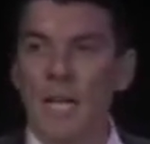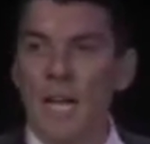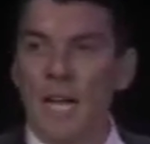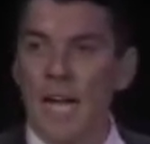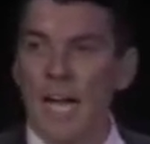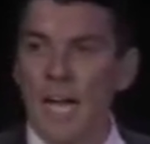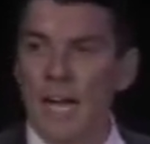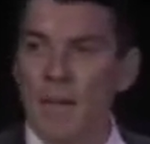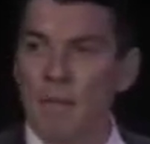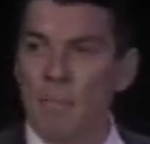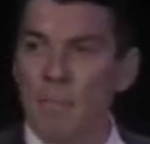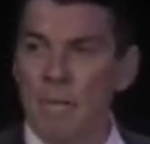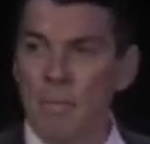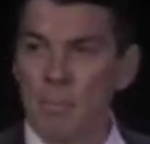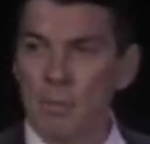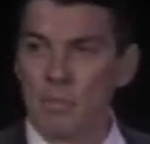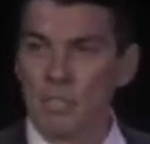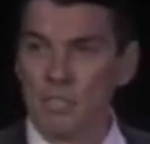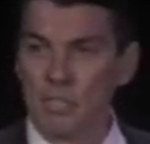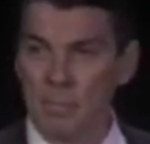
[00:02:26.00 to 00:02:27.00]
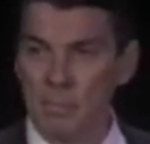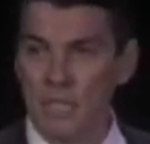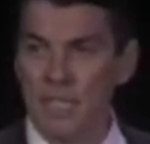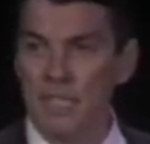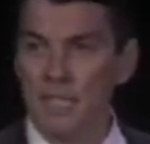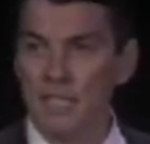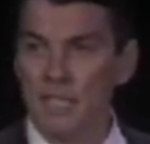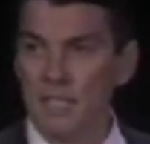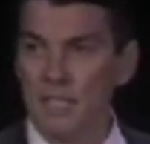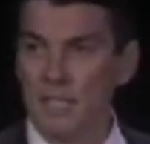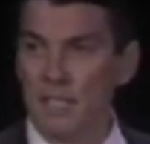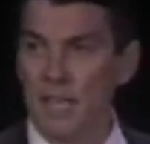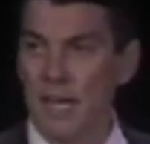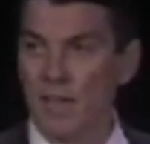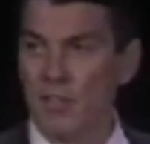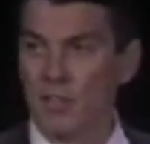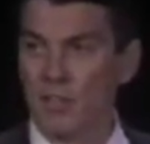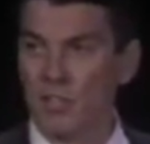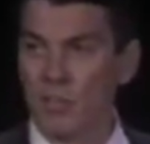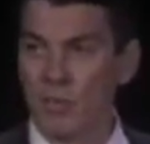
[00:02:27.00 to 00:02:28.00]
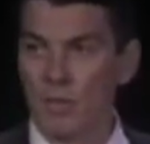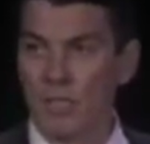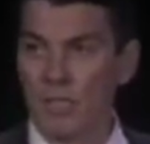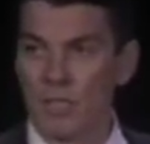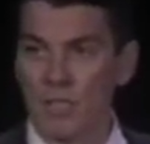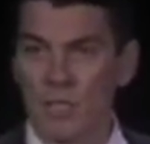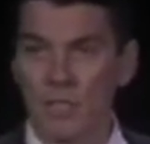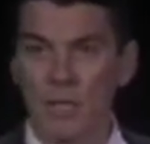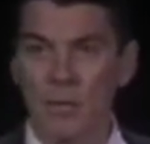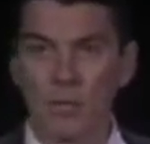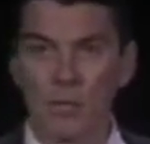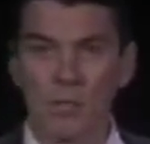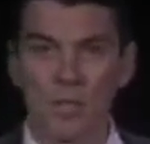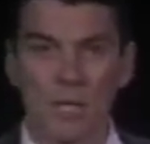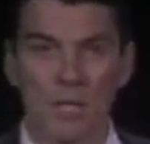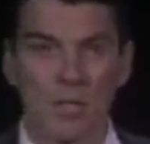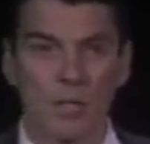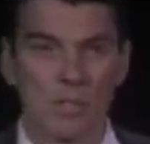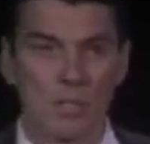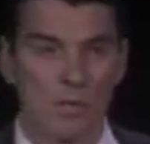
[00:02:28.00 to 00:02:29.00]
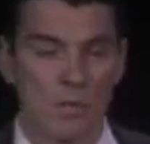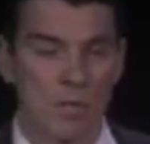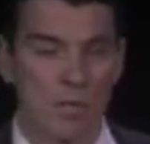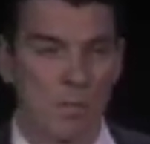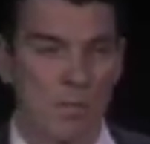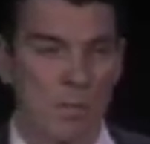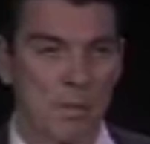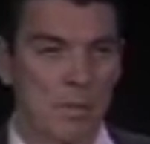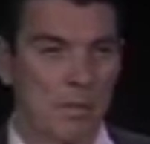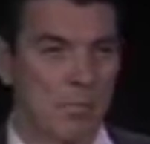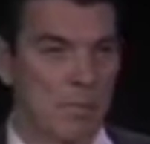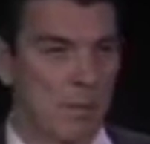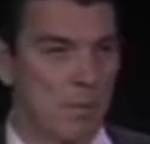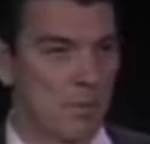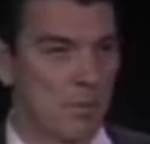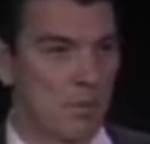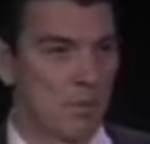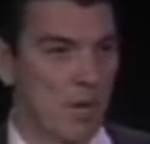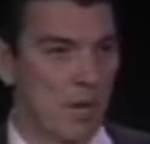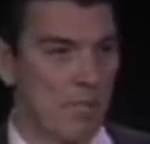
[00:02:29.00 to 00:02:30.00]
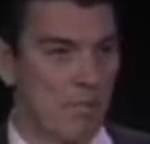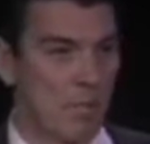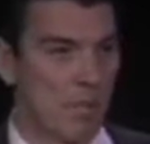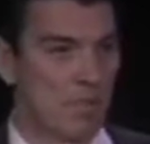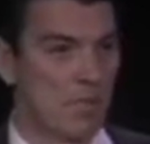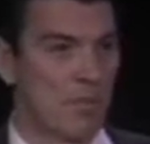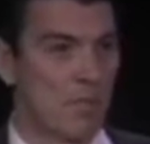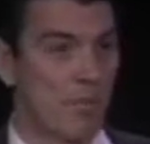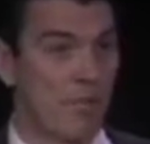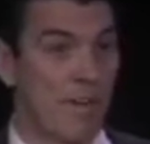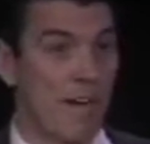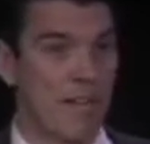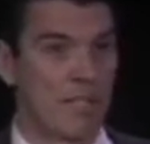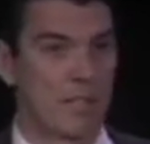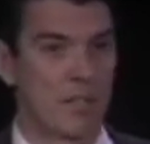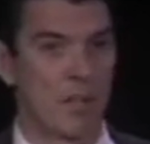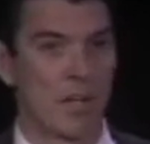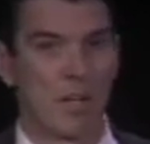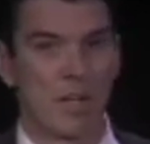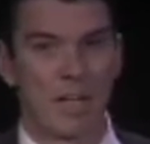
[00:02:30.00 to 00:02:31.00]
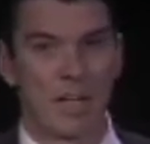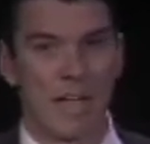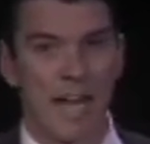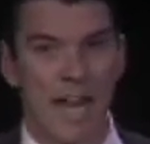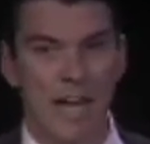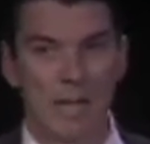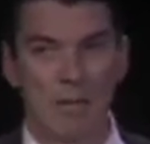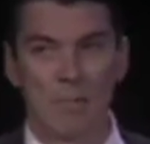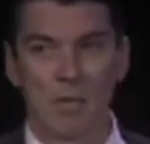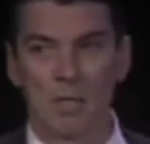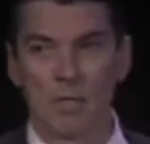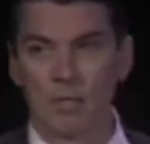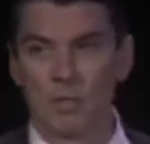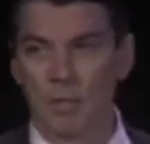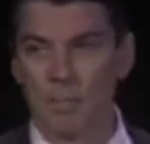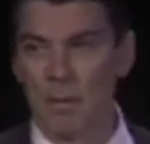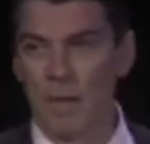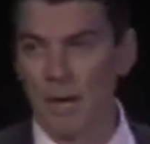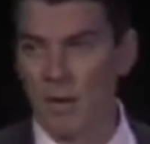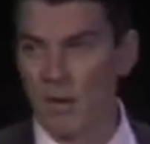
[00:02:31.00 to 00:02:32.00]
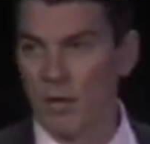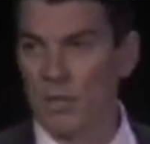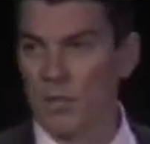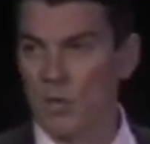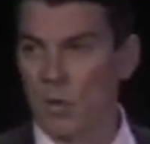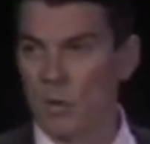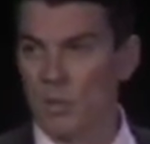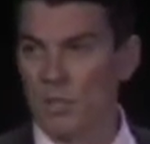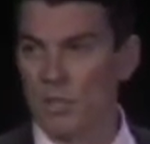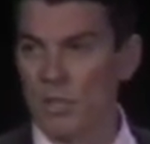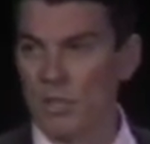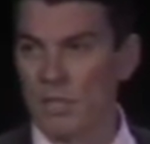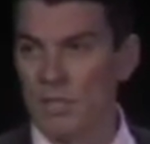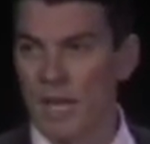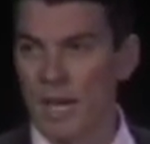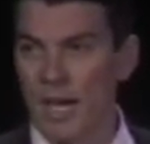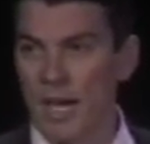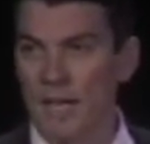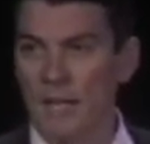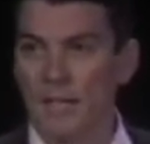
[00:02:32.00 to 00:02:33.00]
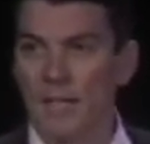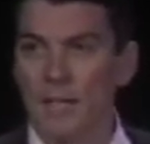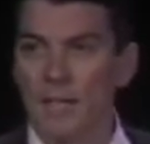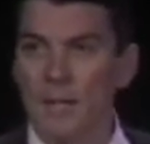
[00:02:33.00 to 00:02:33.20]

and people speed down the street. It's a double yellow street, but people drive much too fast on it, and anybody who's a parent notices that.